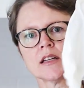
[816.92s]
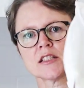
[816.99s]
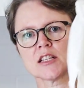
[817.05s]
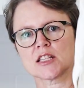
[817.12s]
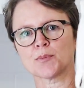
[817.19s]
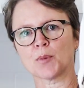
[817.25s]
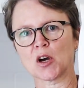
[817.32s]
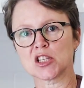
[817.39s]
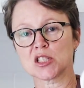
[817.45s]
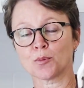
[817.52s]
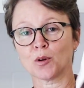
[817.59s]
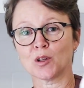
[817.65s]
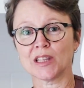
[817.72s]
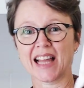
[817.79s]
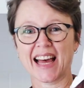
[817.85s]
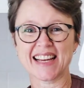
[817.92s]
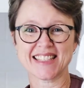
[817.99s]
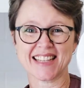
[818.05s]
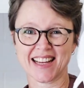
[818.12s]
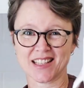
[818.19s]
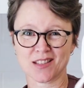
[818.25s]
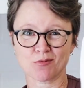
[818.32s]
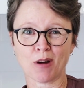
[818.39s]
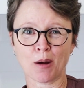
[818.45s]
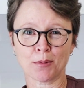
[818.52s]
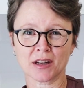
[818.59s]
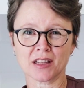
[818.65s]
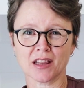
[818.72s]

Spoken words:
disposable latex rubber